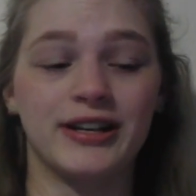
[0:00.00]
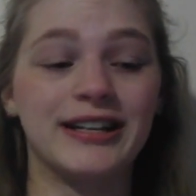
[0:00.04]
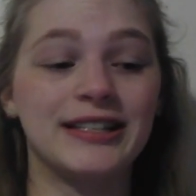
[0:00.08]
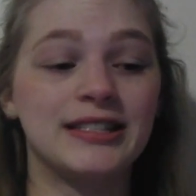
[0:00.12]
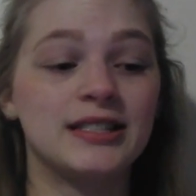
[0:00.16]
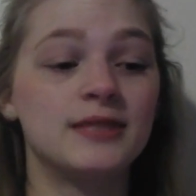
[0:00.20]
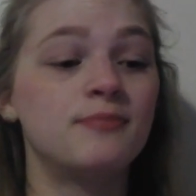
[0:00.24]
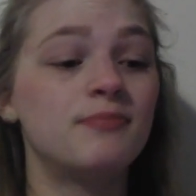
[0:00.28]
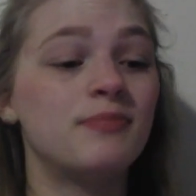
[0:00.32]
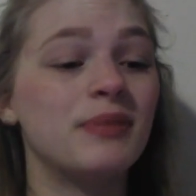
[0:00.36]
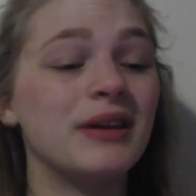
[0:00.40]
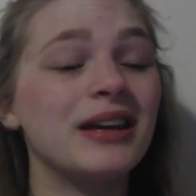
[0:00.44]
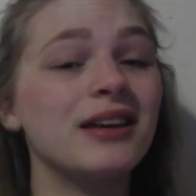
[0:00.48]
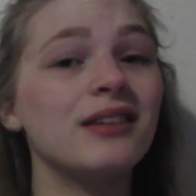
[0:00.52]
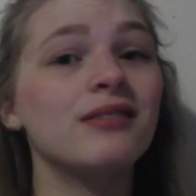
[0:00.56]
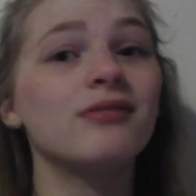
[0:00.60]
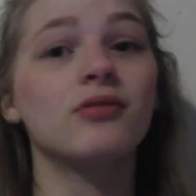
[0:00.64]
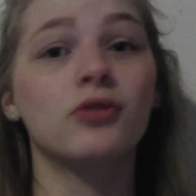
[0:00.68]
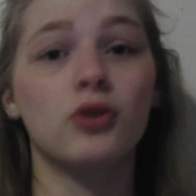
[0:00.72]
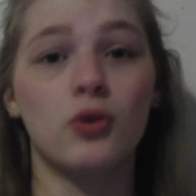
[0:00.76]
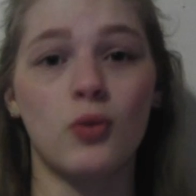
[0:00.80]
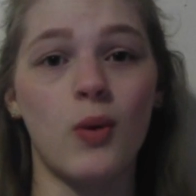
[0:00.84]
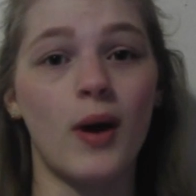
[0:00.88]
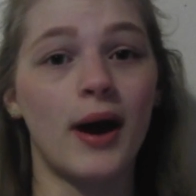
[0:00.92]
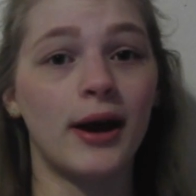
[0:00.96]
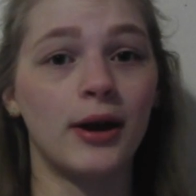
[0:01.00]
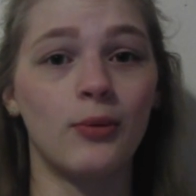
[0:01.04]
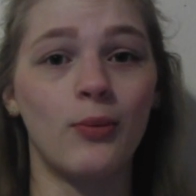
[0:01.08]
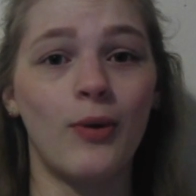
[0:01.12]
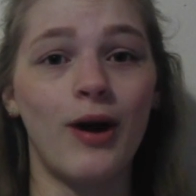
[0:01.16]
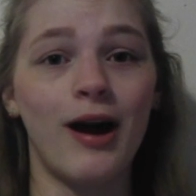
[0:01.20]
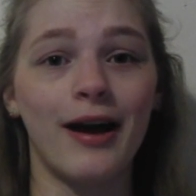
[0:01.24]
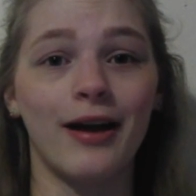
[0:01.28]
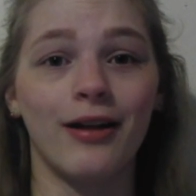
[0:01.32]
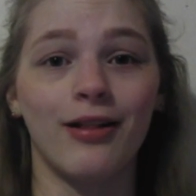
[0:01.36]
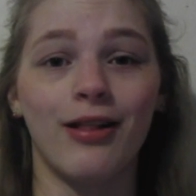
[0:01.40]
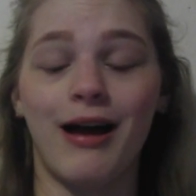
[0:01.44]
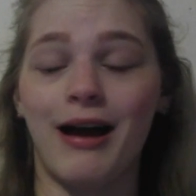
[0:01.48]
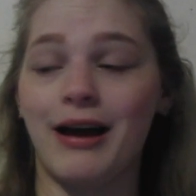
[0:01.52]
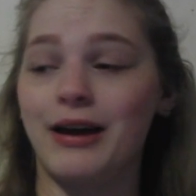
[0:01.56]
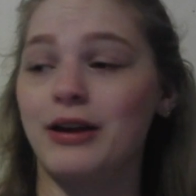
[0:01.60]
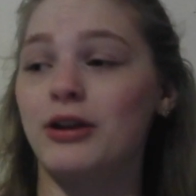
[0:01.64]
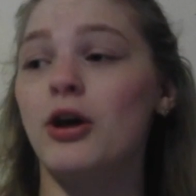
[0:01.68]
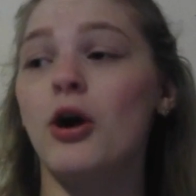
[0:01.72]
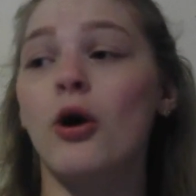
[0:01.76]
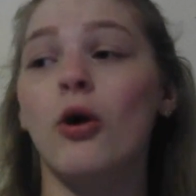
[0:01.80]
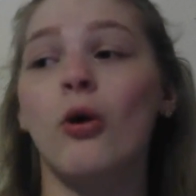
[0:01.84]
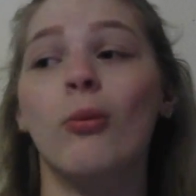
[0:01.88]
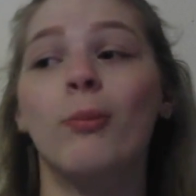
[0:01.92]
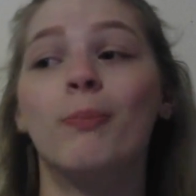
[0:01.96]
It's been quite a while, I
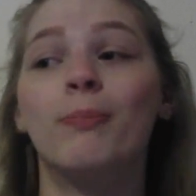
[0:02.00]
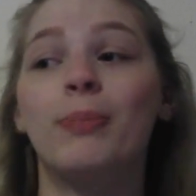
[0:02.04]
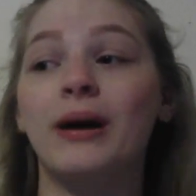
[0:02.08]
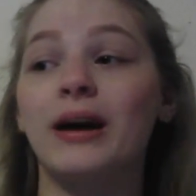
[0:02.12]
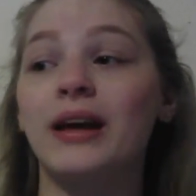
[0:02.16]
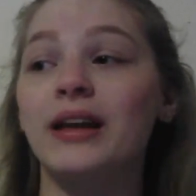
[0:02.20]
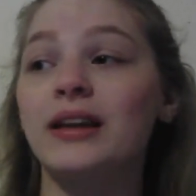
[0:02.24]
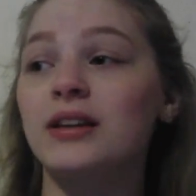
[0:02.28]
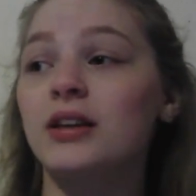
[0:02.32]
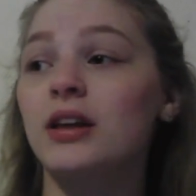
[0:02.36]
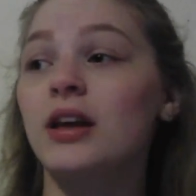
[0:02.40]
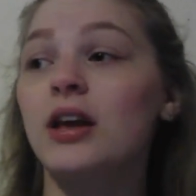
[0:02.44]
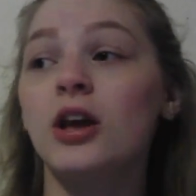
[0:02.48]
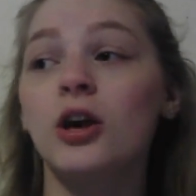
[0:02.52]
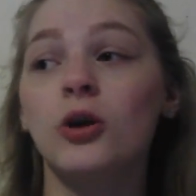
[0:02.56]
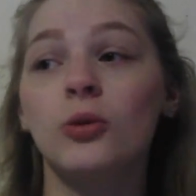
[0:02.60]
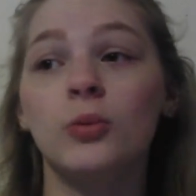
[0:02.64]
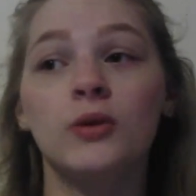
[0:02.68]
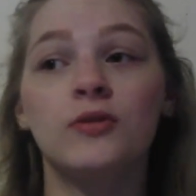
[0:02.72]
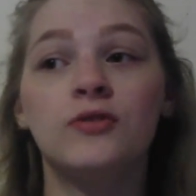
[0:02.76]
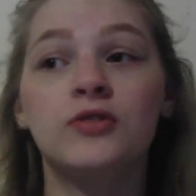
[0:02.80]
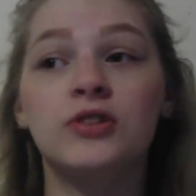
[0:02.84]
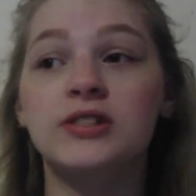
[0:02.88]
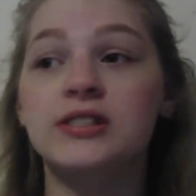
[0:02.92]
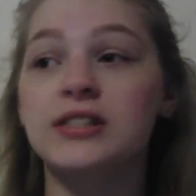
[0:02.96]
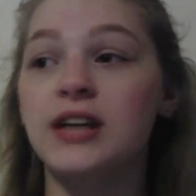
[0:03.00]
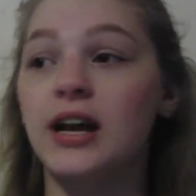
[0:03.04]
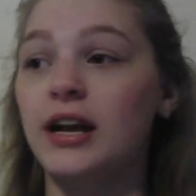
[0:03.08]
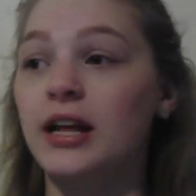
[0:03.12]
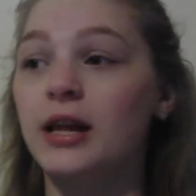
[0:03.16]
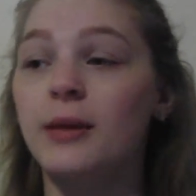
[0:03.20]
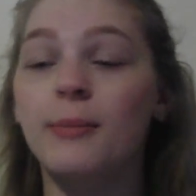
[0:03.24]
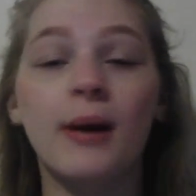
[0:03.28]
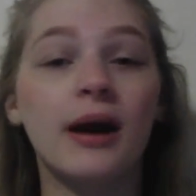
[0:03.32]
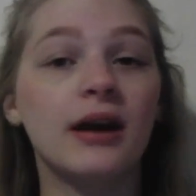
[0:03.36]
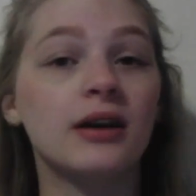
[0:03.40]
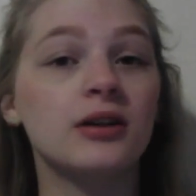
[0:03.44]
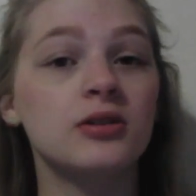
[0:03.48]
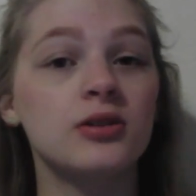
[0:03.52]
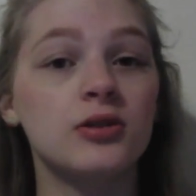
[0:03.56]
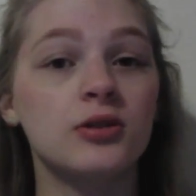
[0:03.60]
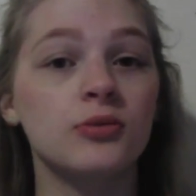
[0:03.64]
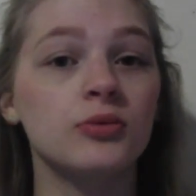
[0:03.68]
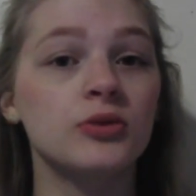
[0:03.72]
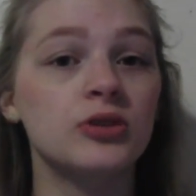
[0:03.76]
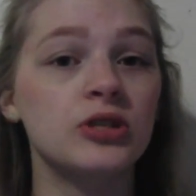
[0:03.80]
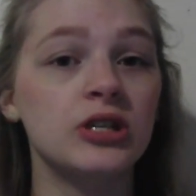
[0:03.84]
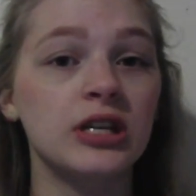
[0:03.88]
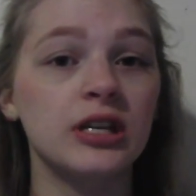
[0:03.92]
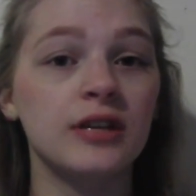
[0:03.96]
know, but we've just gotta get back into the
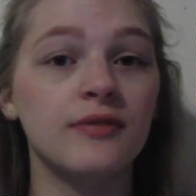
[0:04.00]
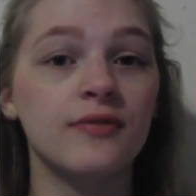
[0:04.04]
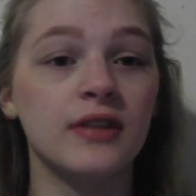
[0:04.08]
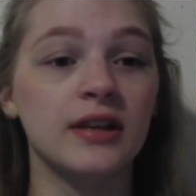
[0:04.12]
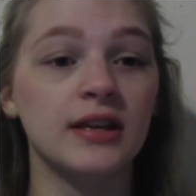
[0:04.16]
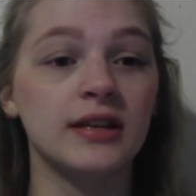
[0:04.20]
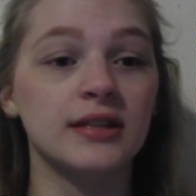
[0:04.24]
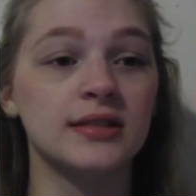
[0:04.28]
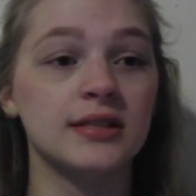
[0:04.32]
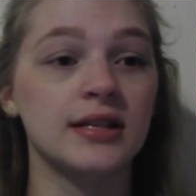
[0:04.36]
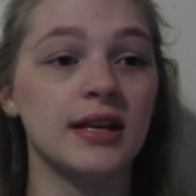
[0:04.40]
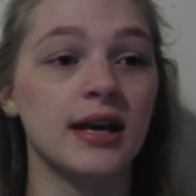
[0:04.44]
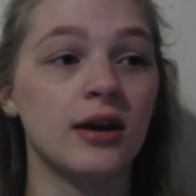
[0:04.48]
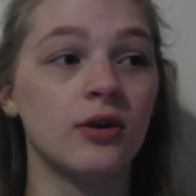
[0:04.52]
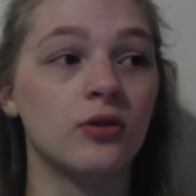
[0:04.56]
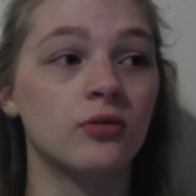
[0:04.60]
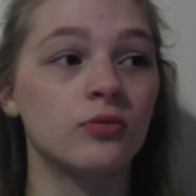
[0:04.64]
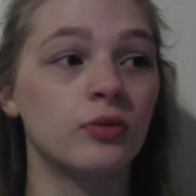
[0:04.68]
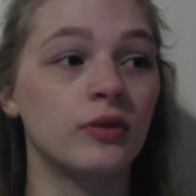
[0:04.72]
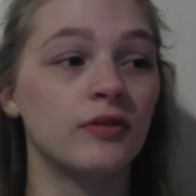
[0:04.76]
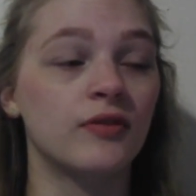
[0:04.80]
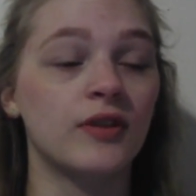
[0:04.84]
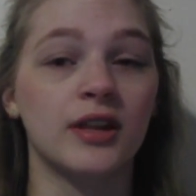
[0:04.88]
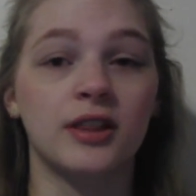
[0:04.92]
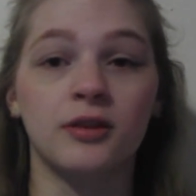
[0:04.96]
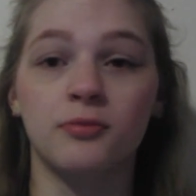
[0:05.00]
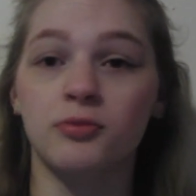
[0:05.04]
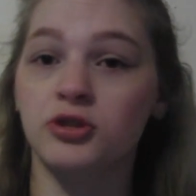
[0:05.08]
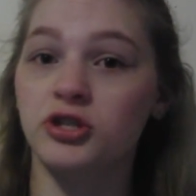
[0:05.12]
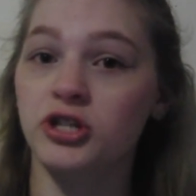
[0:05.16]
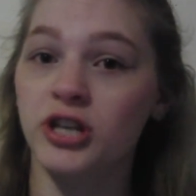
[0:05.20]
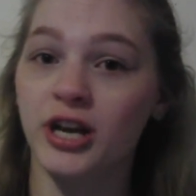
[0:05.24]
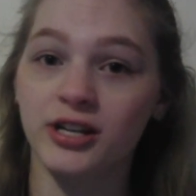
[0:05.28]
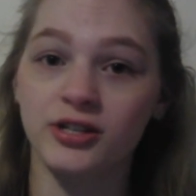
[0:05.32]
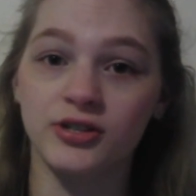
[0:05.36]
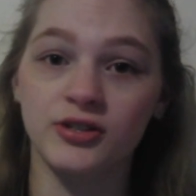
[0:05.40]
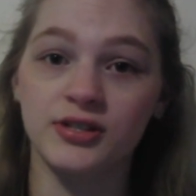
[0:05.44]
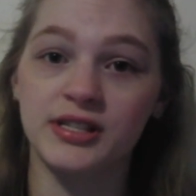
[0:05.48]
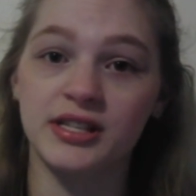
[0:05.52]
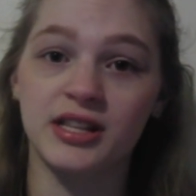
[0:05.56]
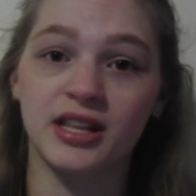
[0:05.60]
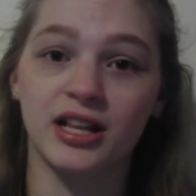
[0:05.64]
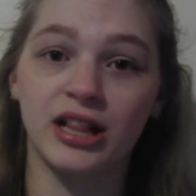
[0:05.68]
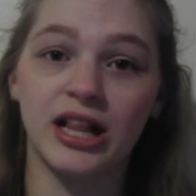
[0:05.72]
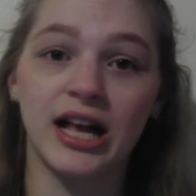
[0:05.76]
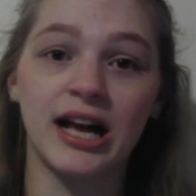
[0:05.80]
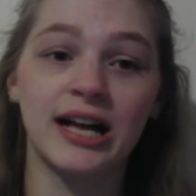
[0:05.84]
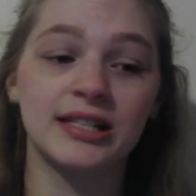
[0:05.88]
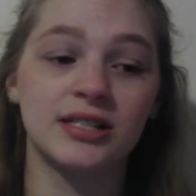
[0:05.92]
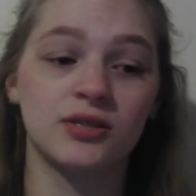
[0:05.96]
routine of things now. We've got the projectors in the
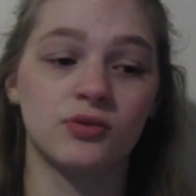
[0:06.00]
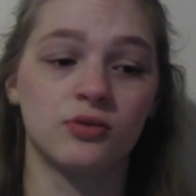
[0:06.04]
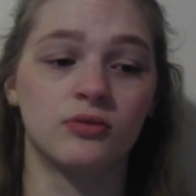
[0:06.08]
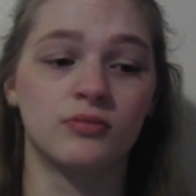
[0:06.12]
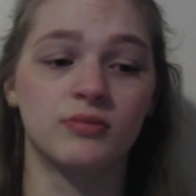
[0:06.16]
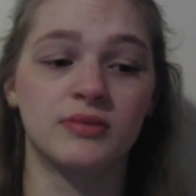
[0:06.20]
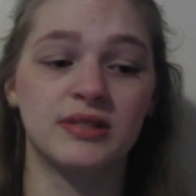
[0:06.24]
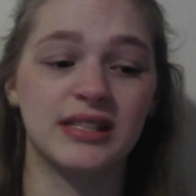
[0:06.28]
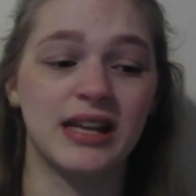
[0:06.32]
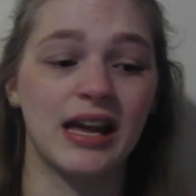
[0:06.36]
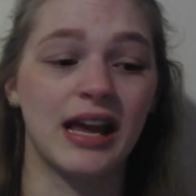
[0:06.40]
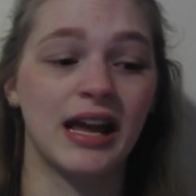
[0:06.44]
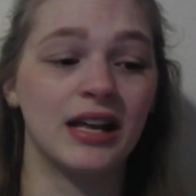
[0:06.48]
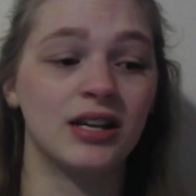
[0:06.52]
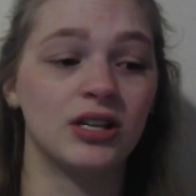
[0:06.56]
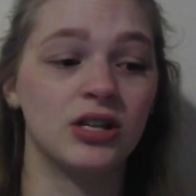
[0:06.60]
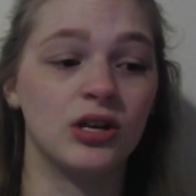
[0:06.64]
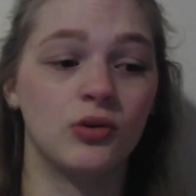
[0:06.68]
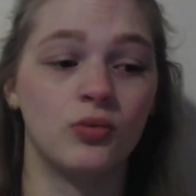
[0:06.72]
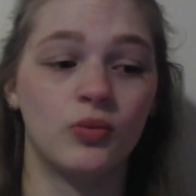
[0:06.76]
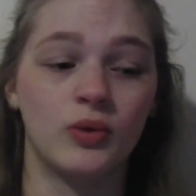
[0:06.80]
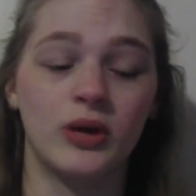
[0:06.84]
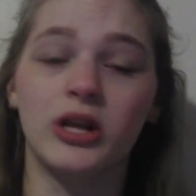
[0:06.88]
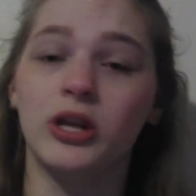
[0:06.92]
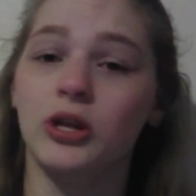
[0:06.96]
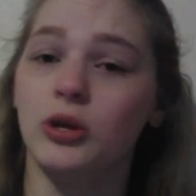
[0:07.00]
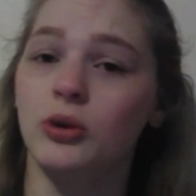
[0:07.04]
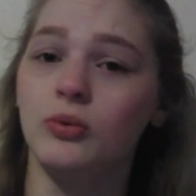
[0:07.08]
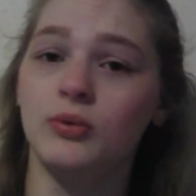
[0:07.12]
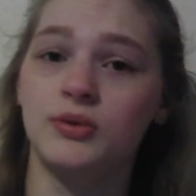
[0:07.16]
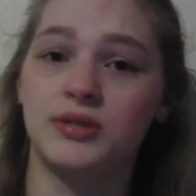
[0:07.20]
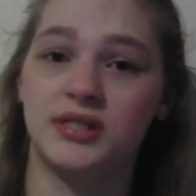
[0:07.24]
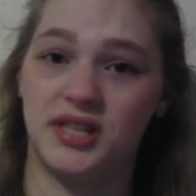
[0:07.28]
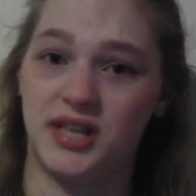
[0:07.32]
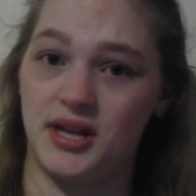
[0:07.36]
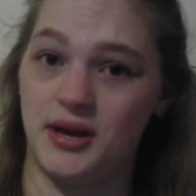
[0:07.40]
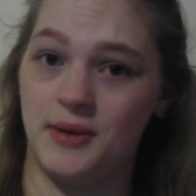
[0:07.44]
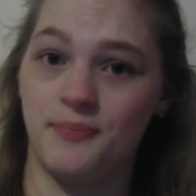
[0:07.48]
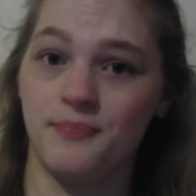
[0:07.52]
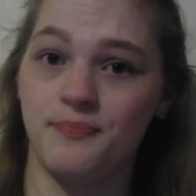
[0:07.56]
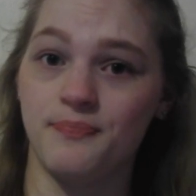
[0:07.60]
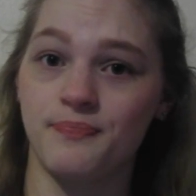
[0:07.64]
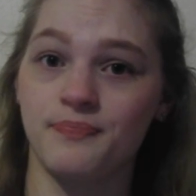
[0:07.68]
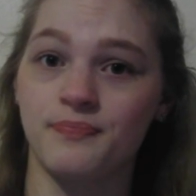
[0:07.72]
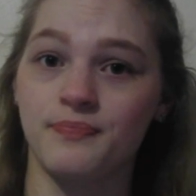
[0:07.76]
classrooms and we use them.